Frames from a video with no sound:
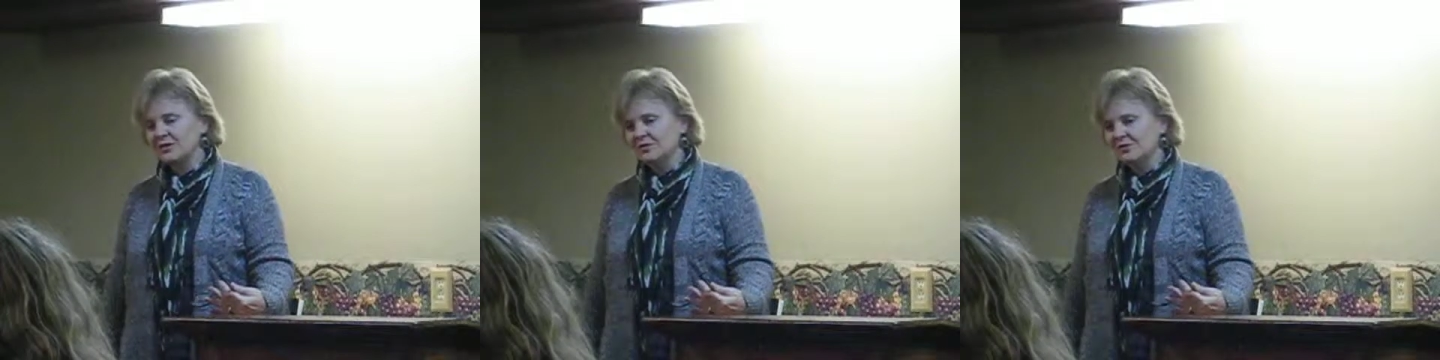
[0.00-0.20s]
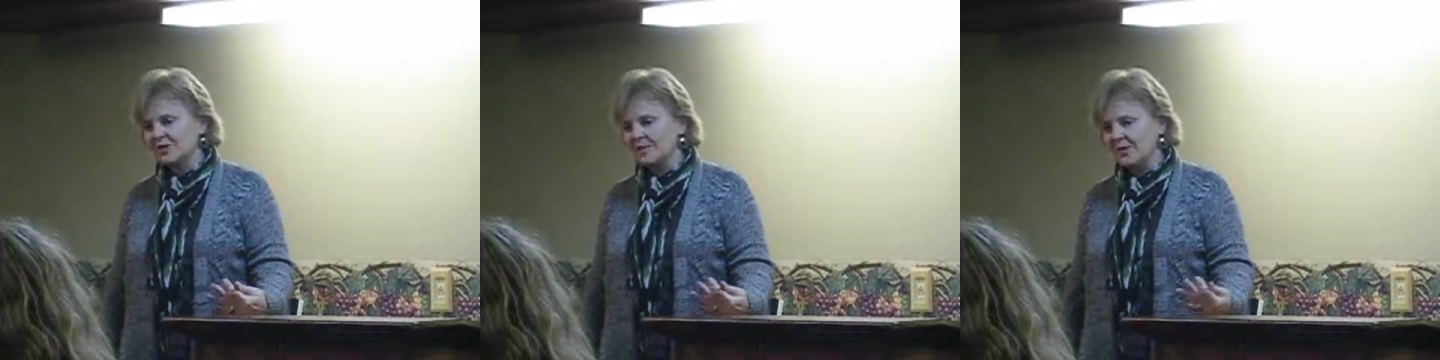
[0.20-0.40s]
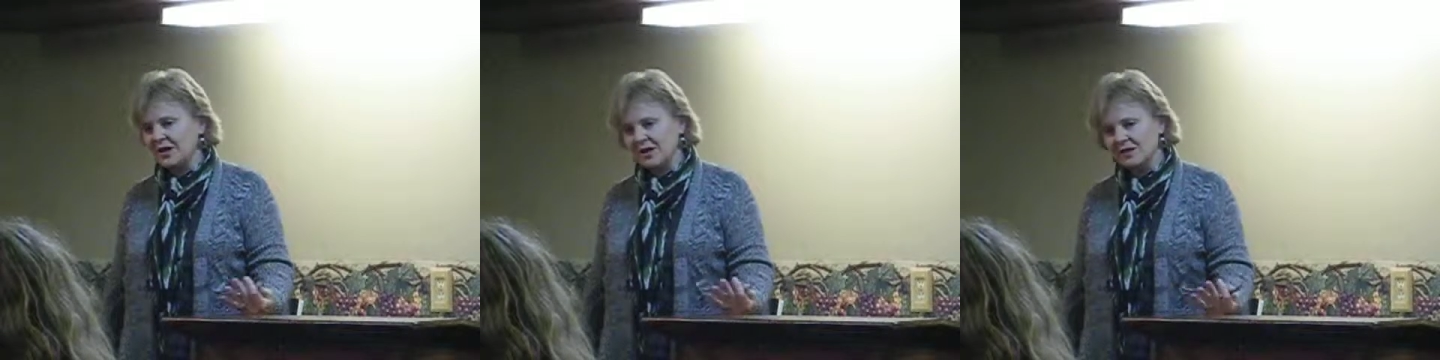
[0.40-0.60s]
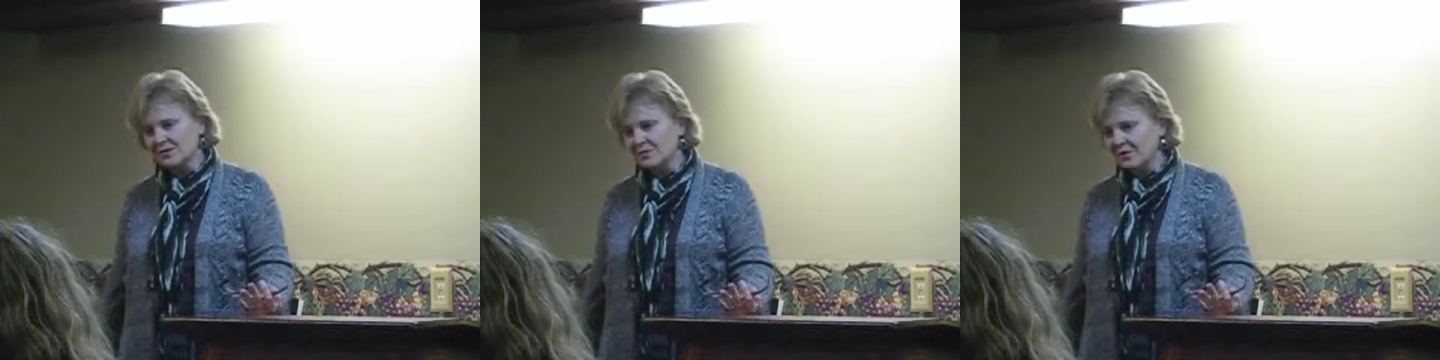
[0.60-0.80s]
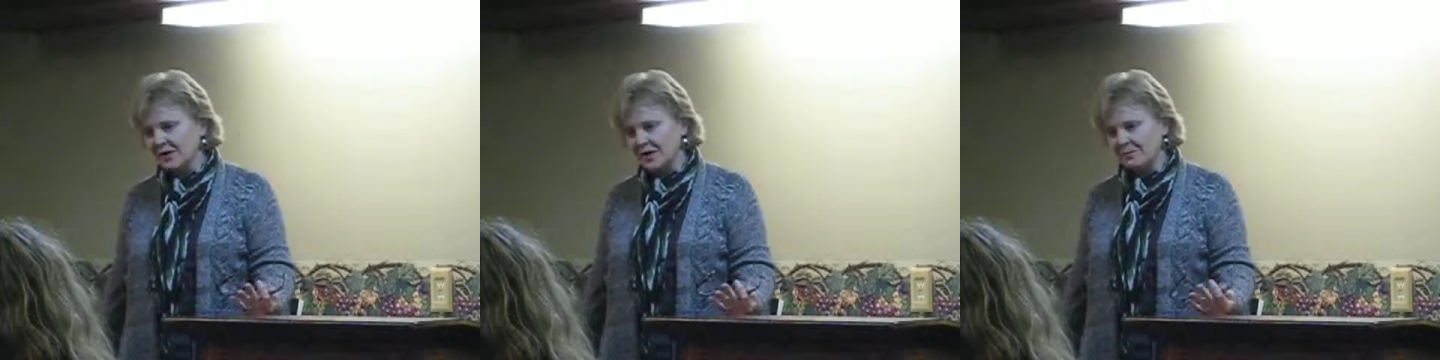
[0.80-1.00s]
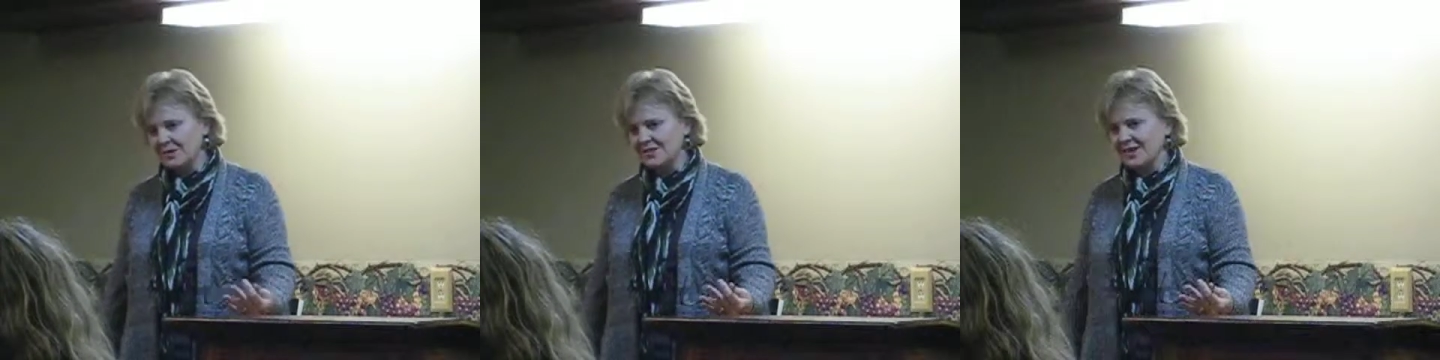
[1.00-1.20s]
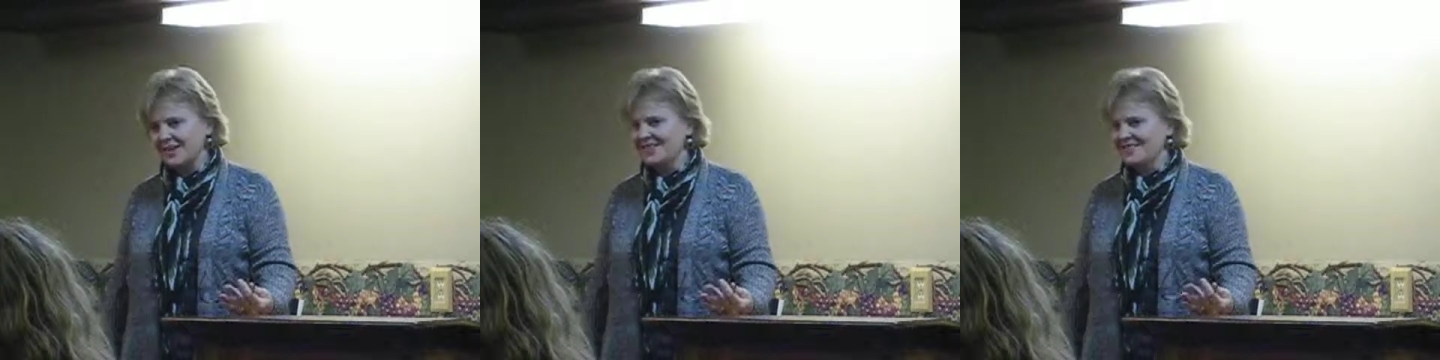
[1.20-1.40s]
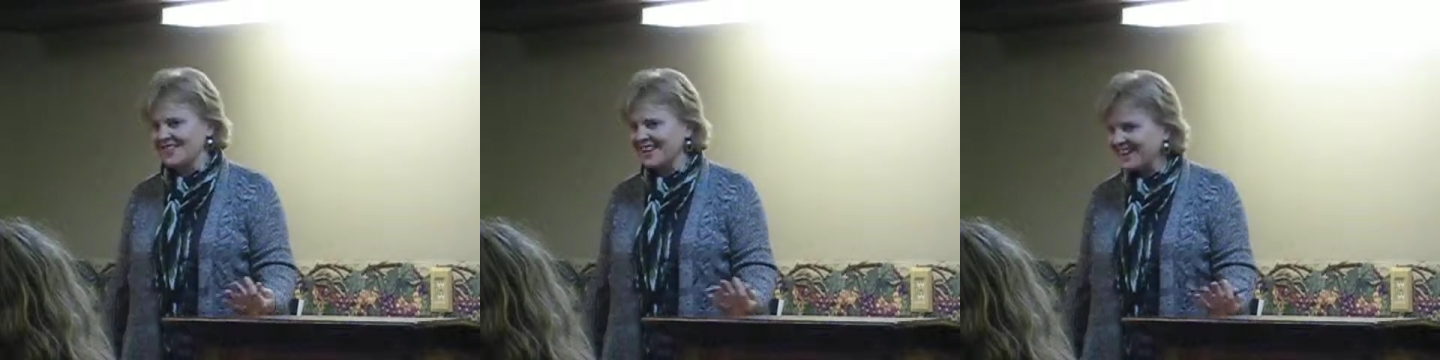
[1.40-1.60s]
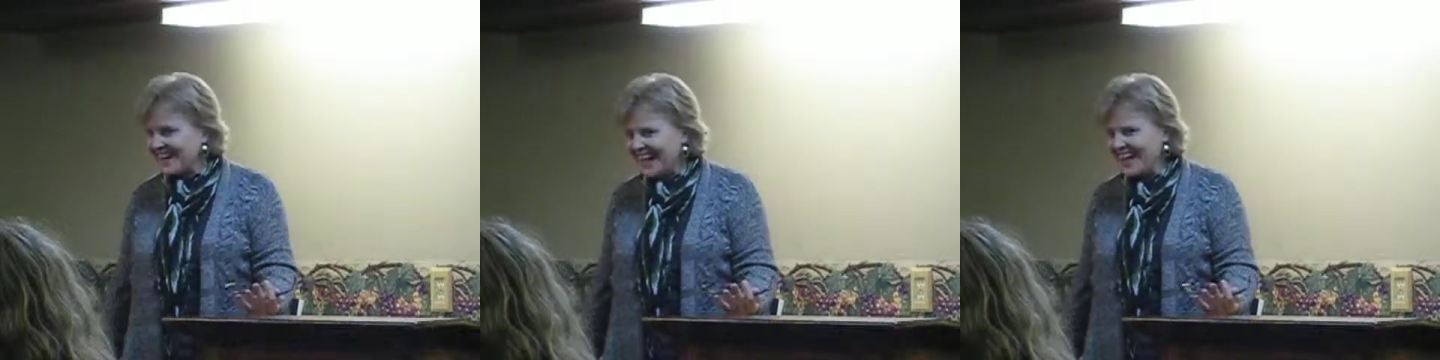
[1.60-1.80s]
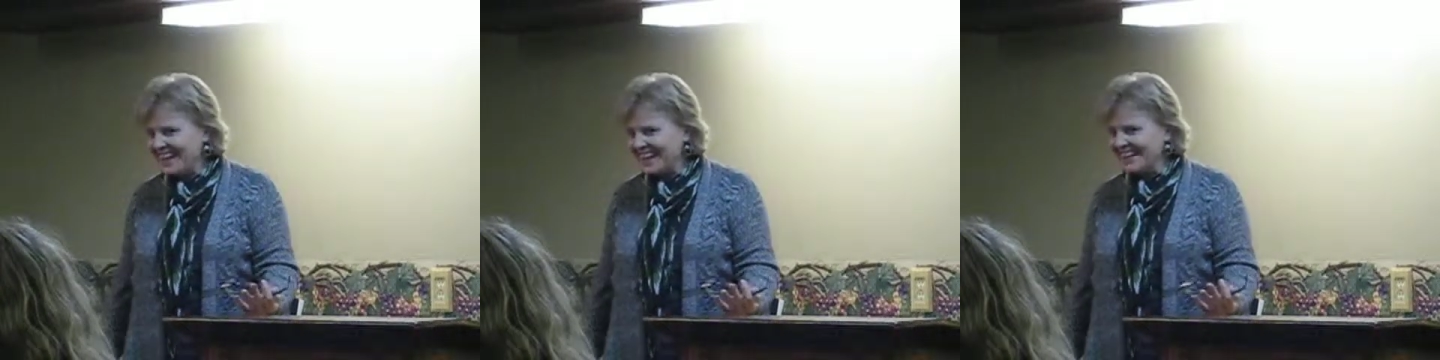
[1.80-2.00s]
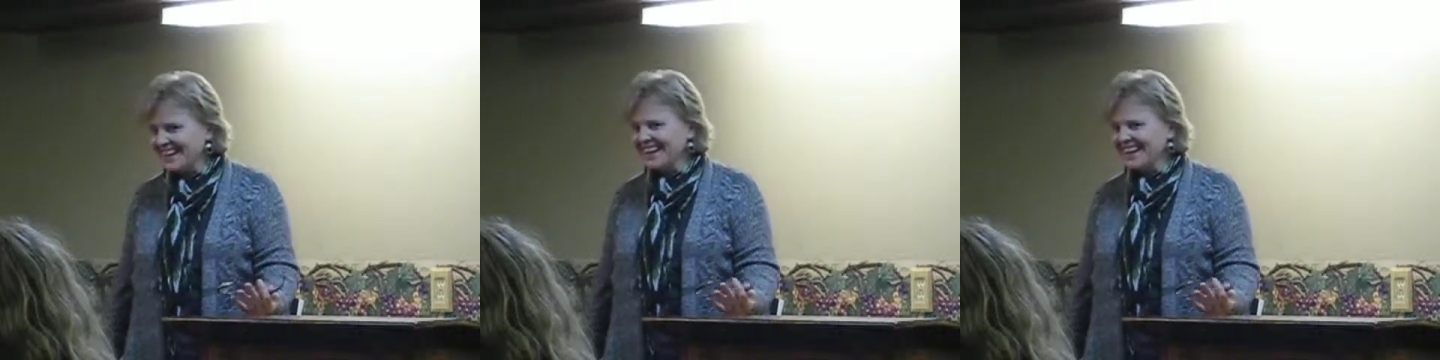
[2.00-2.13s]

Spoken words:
do something else for God besides sell candy.